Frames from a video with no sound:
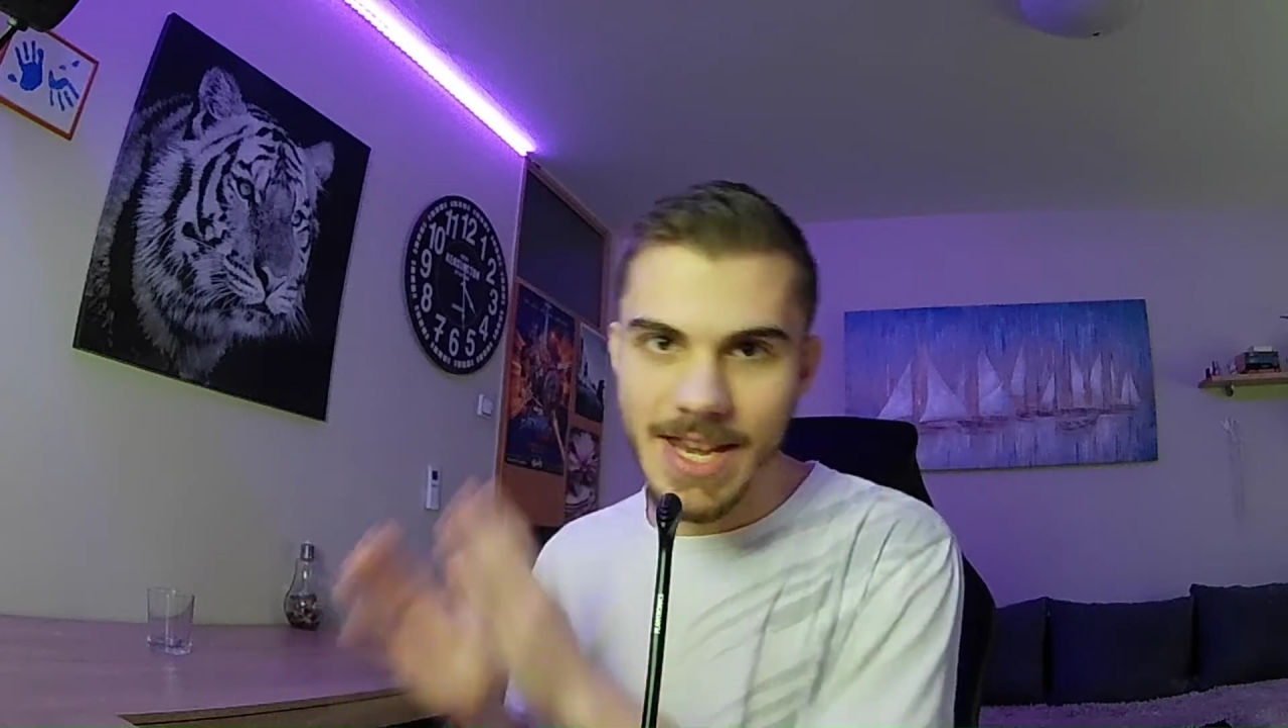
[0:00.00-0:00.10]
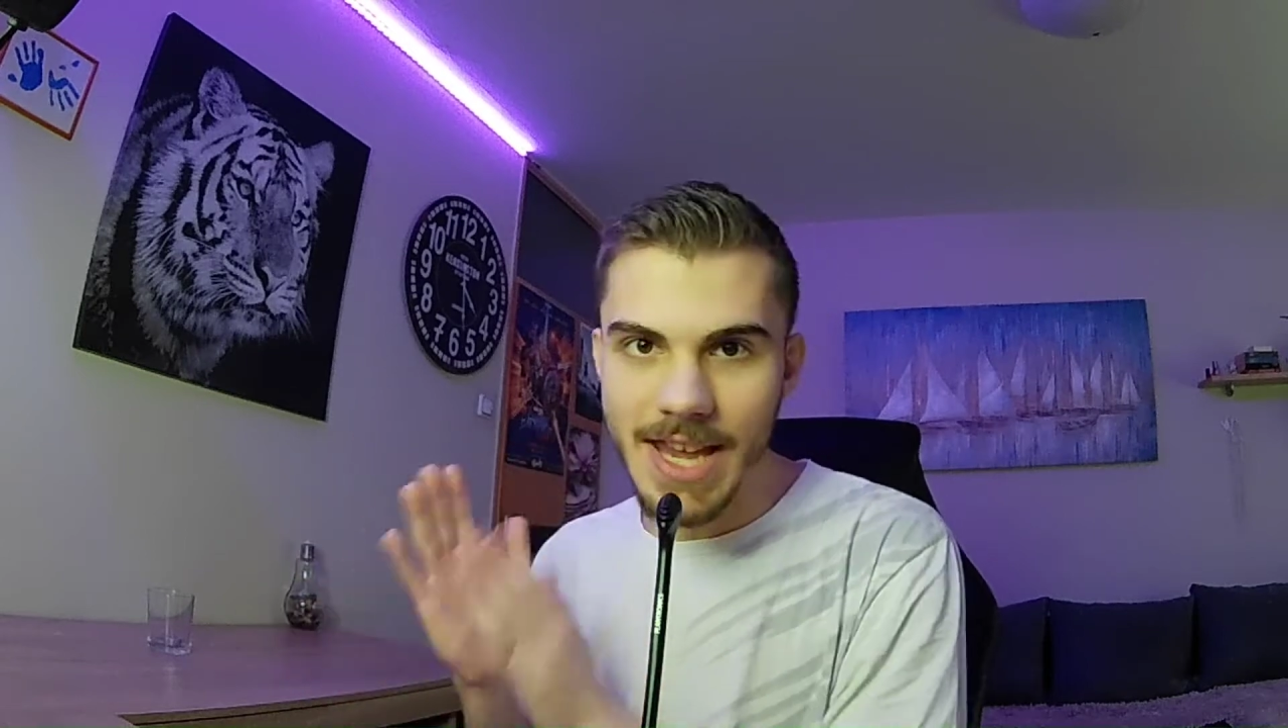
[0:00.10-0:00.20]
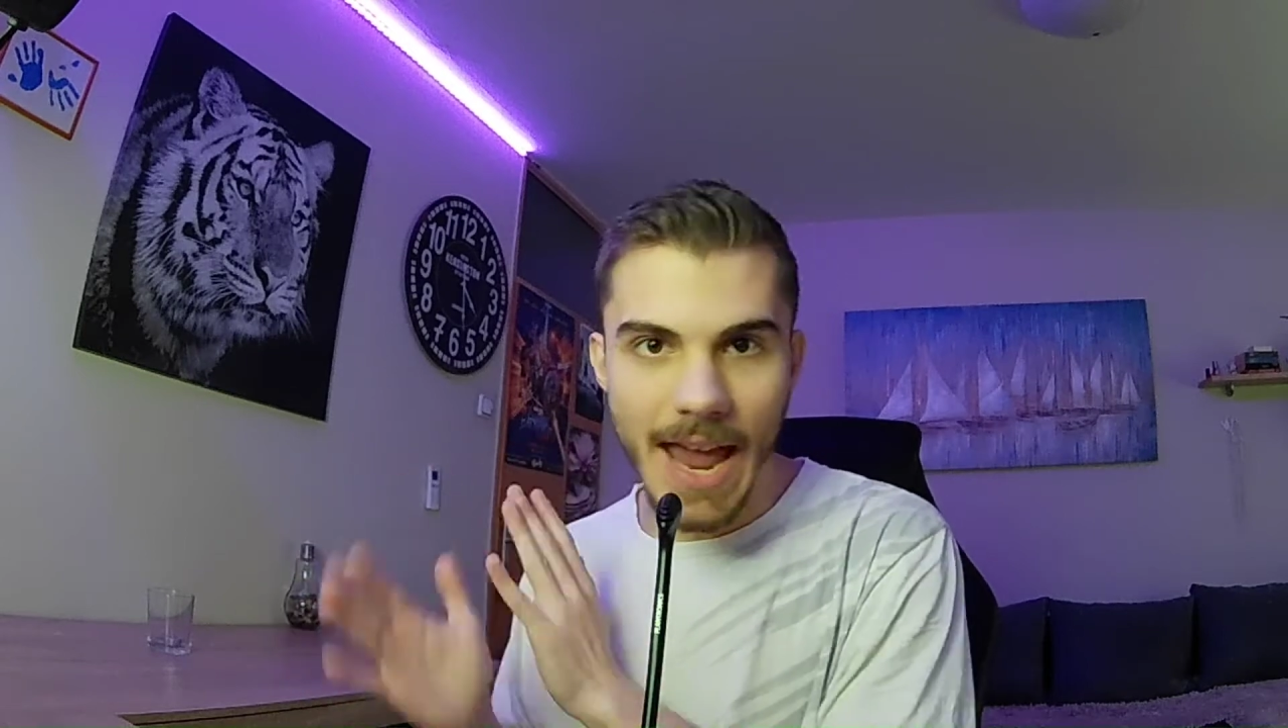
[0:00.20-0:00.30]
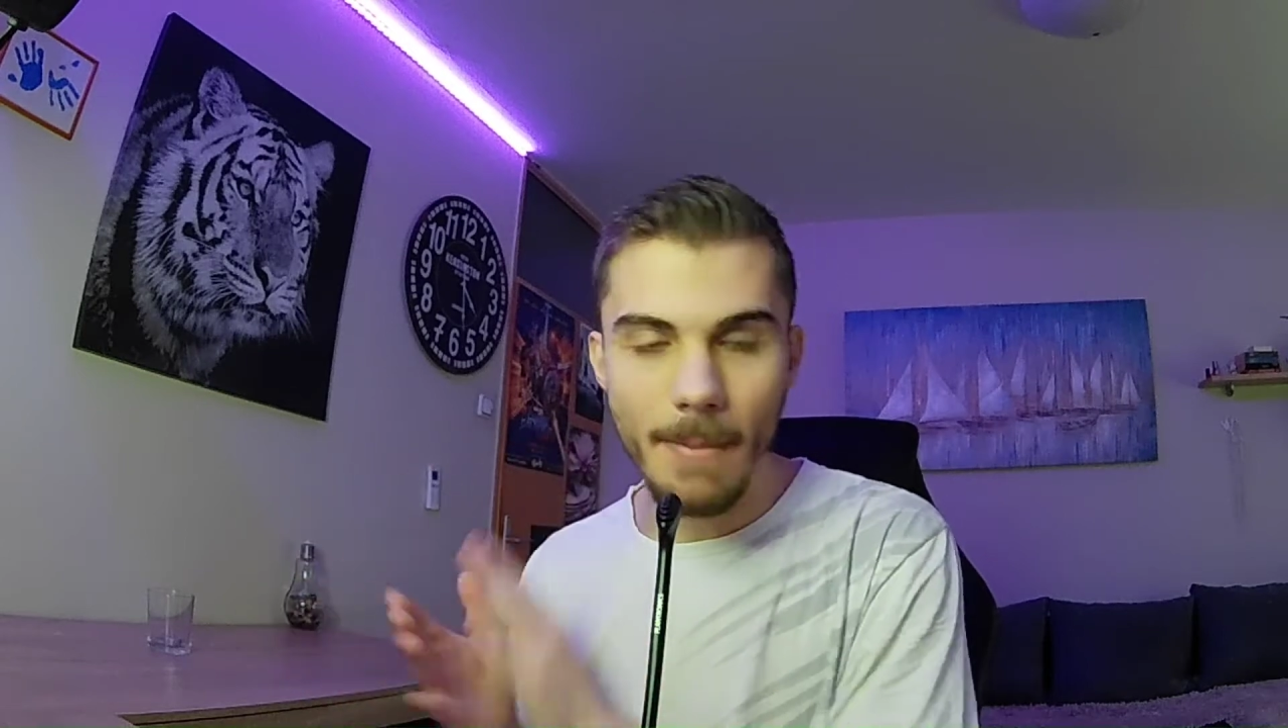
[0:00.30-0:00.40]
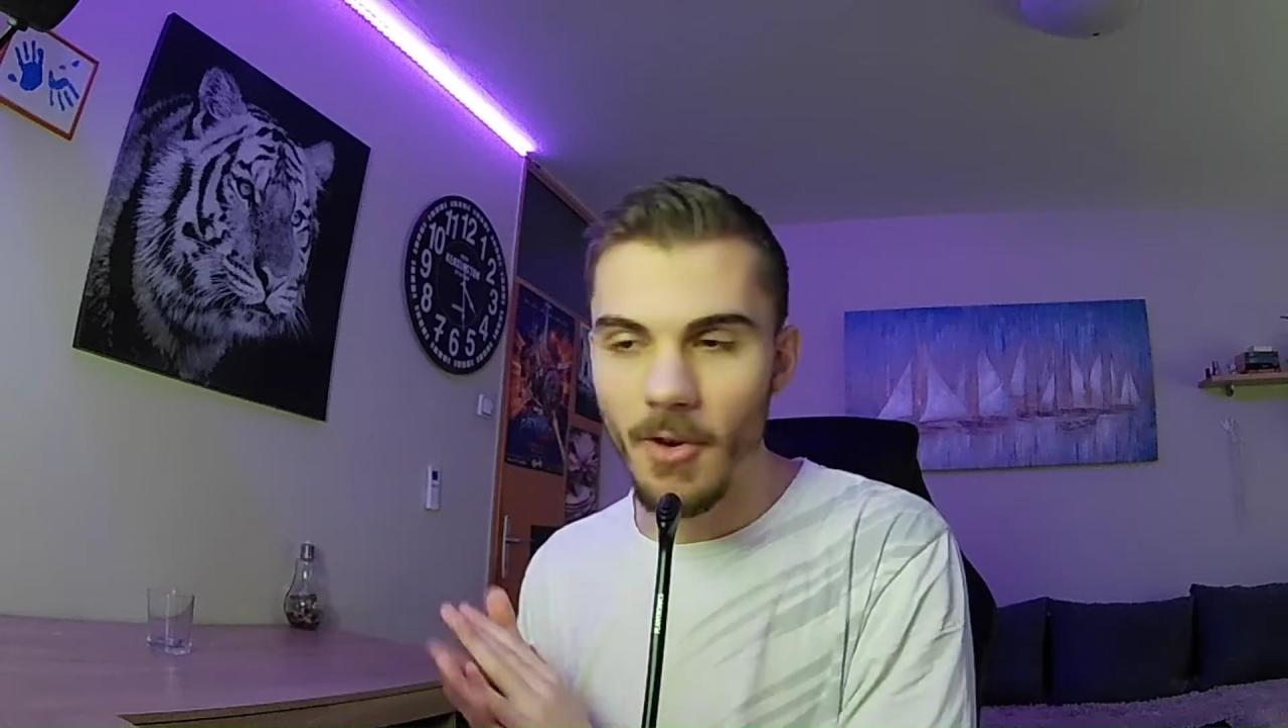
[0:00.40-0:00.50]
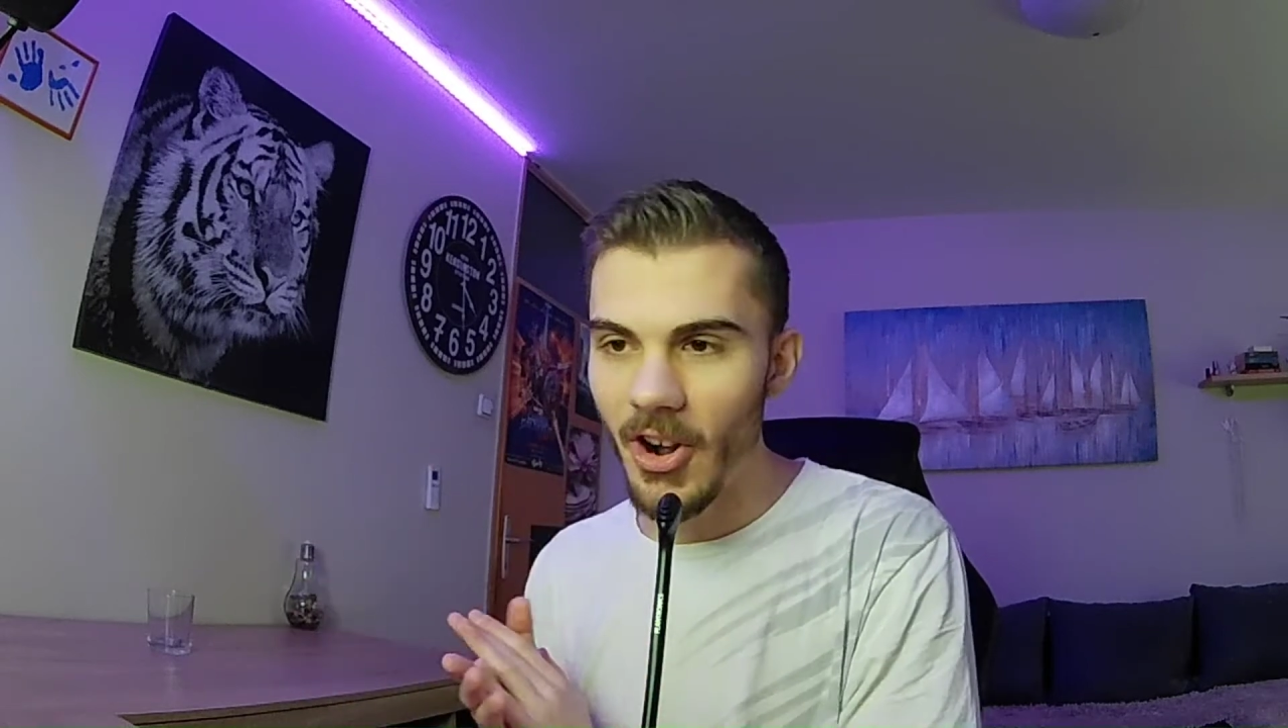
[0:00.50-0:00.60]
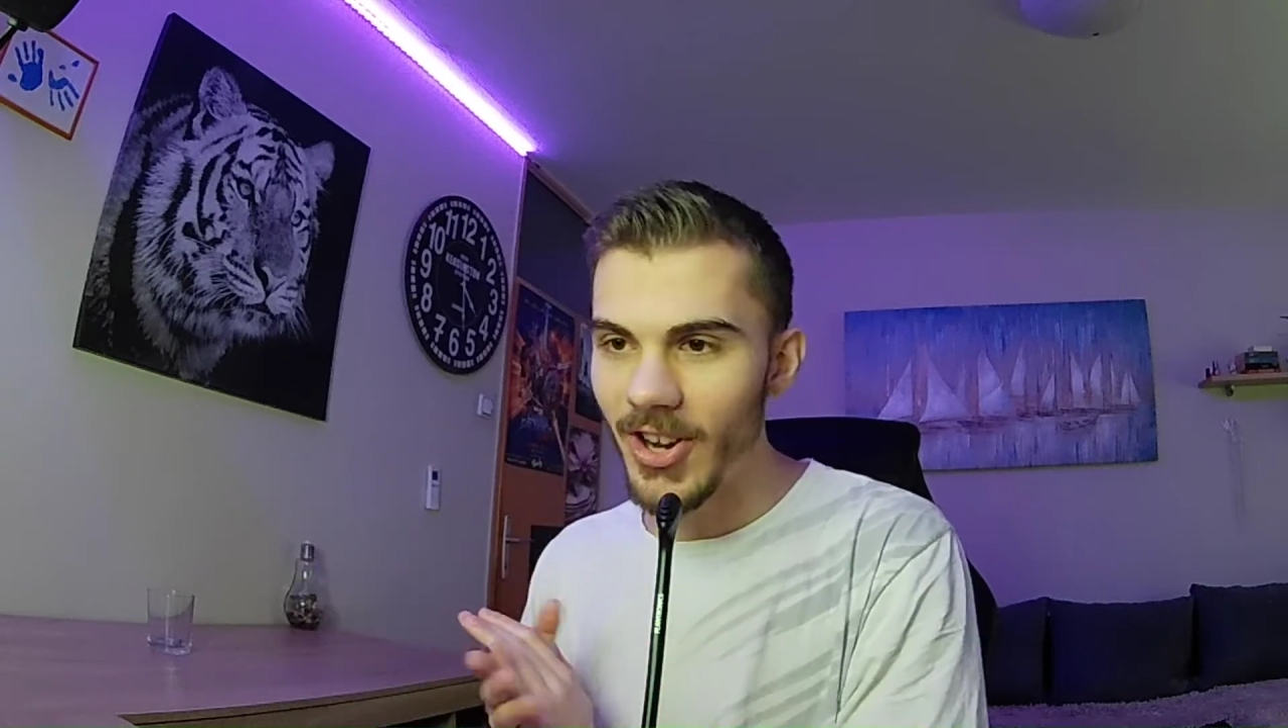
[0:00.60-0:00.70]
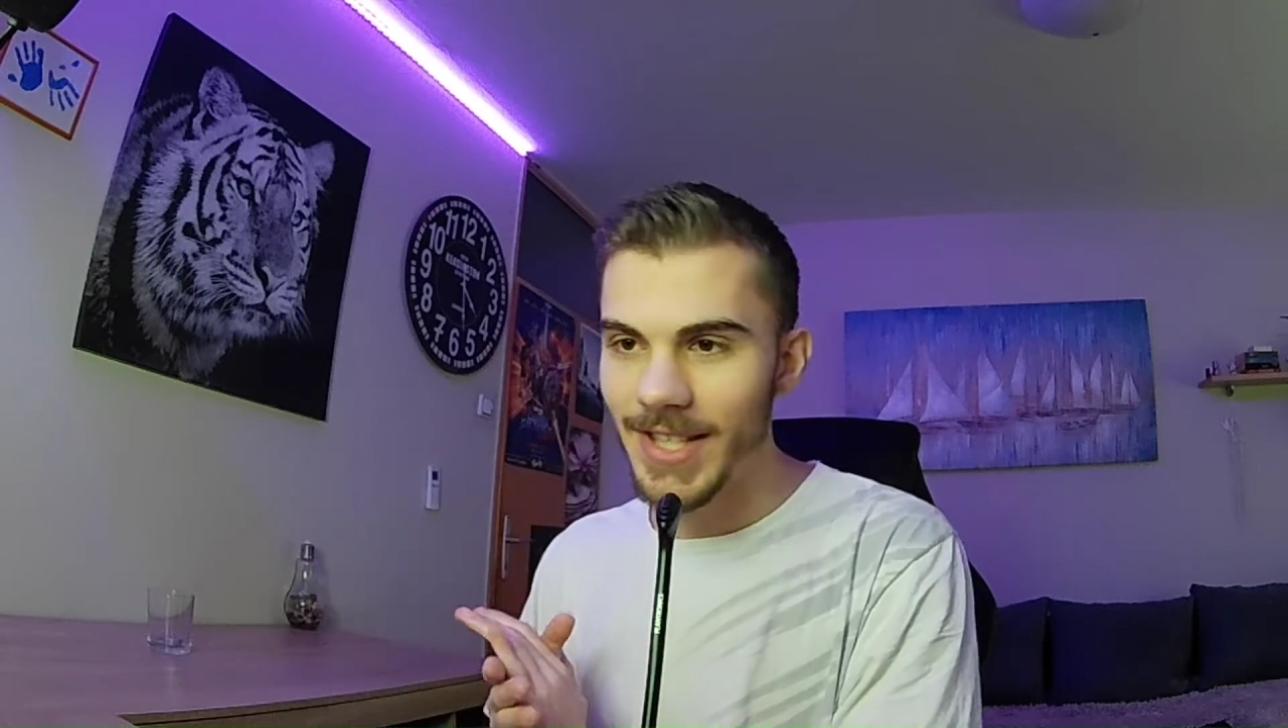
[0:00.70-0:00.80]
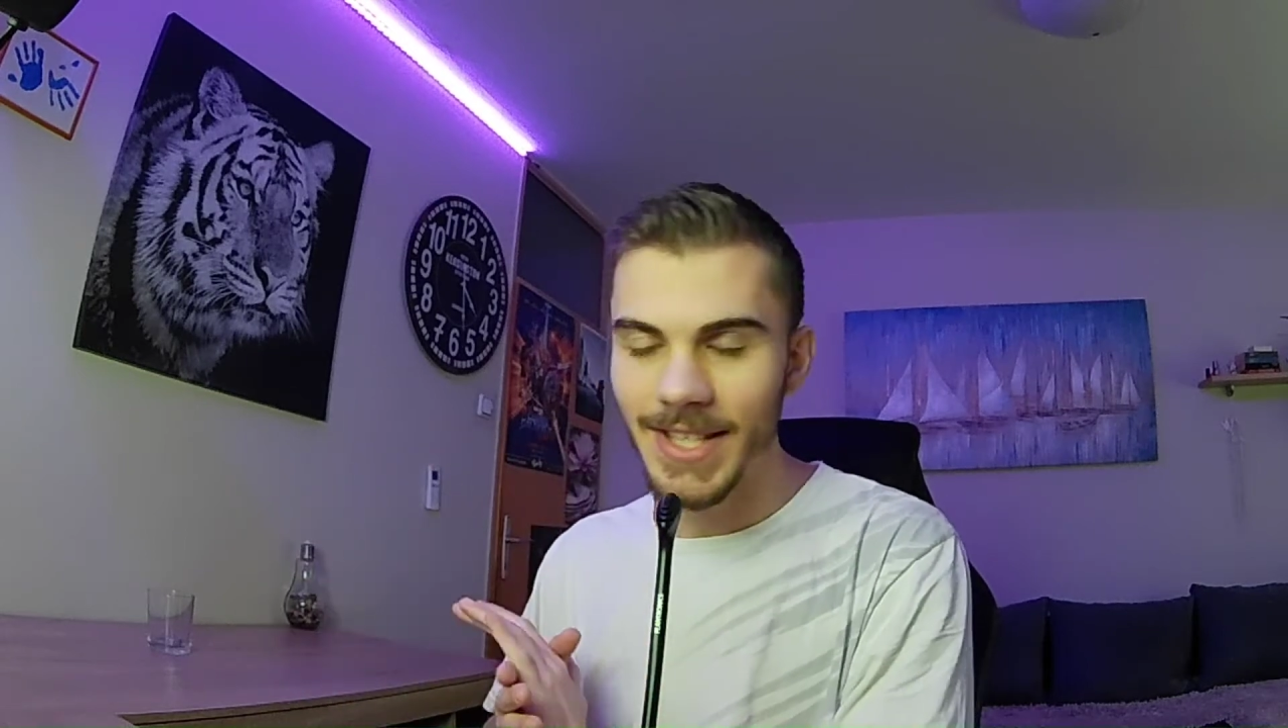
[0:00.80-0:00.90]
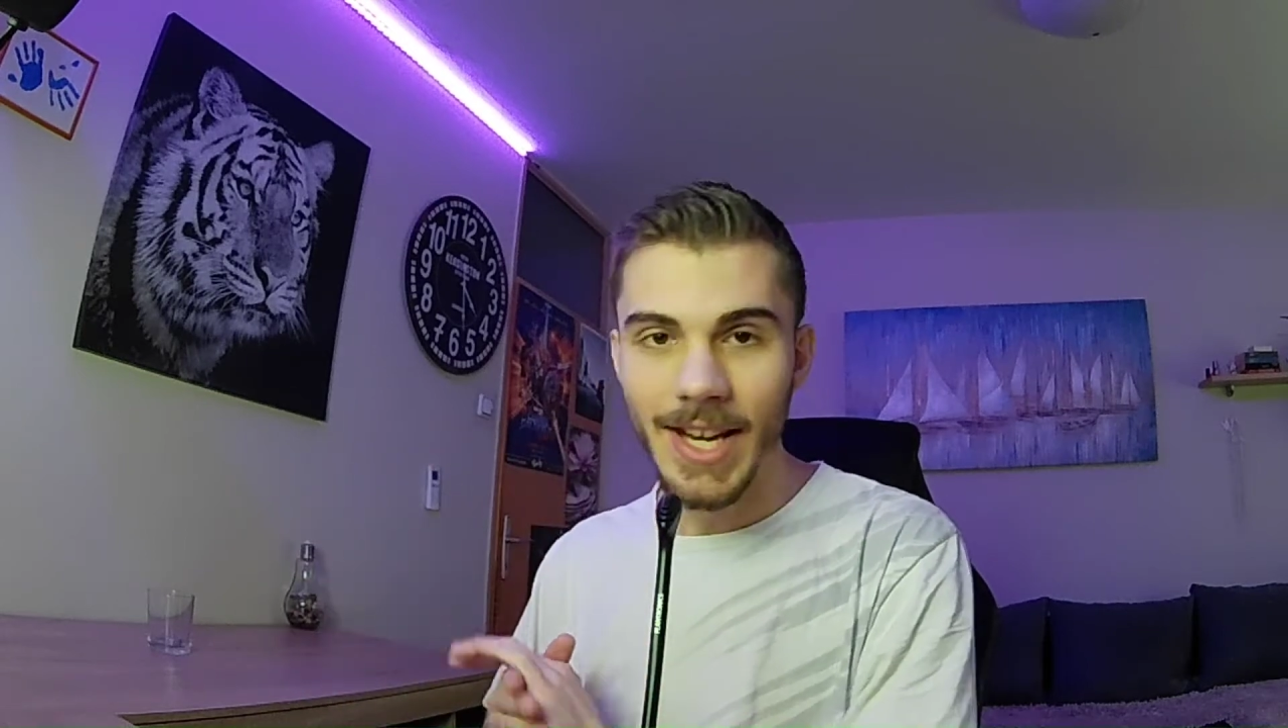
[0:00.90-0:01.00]

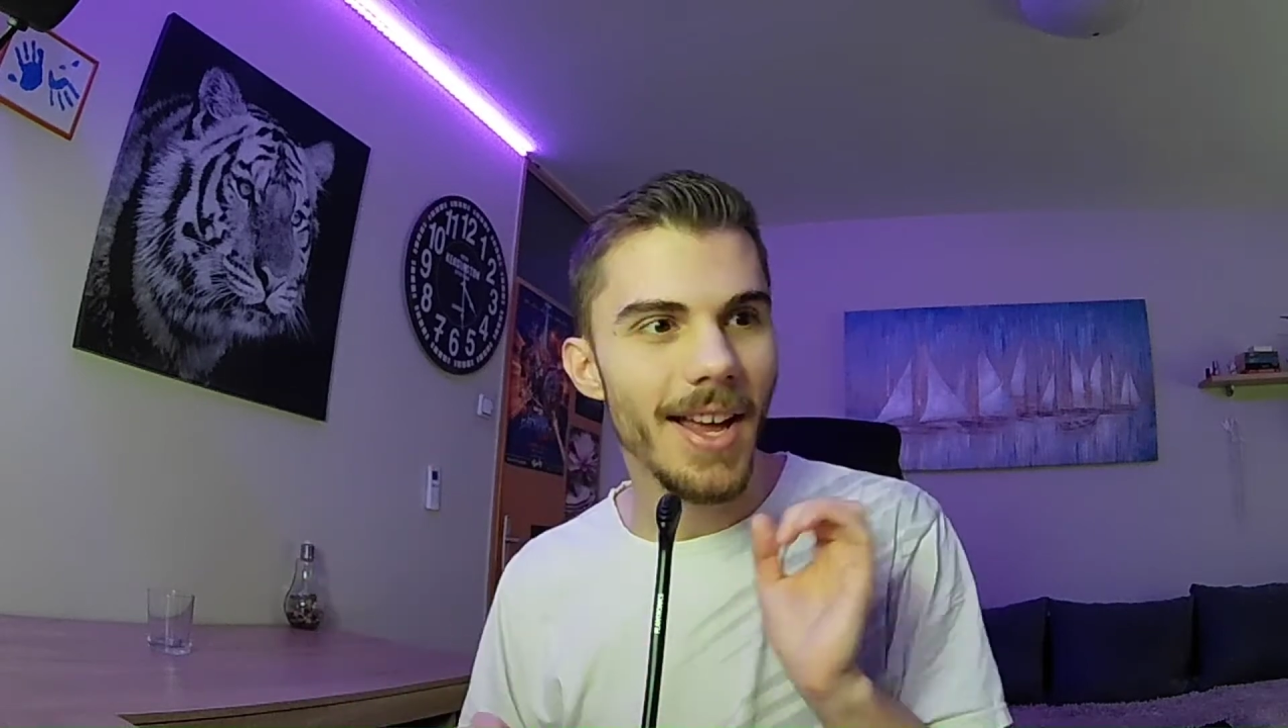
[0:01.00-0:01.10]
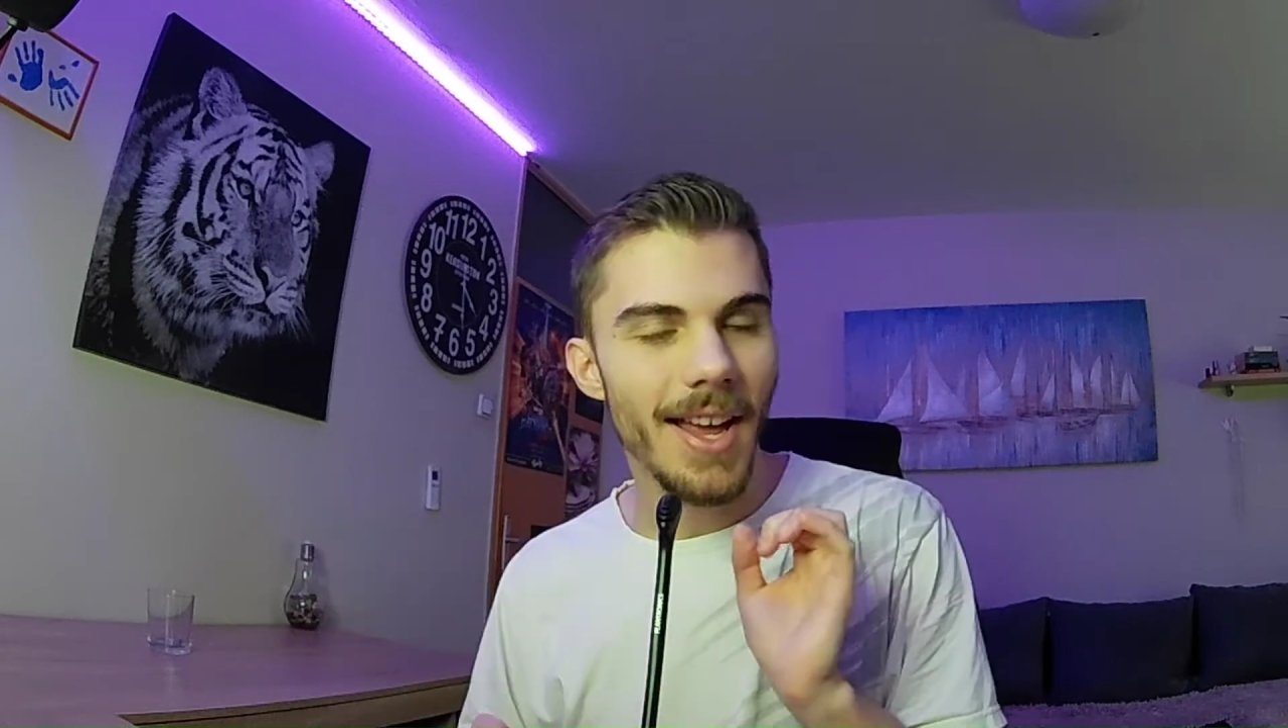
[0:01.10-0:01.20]
cameras.